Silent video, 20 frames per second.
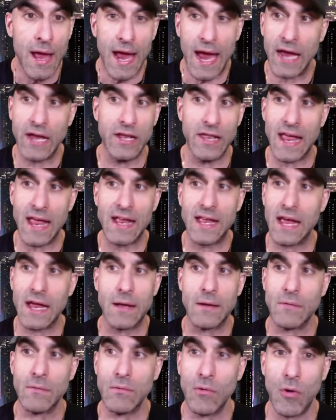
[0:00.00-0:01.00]
and they
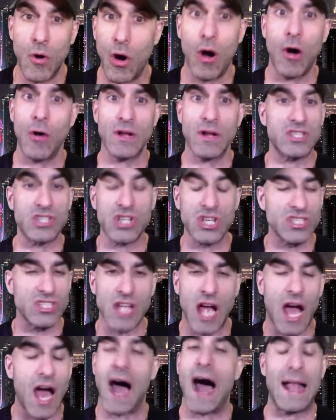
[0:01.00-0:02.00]
get, oh, it's just a
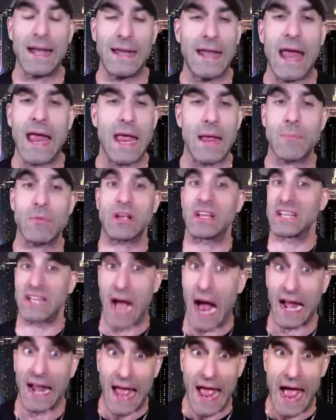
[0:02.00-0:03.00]
hot name.
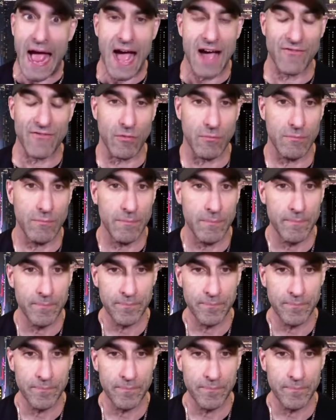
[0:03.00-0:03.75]
Gotta have him.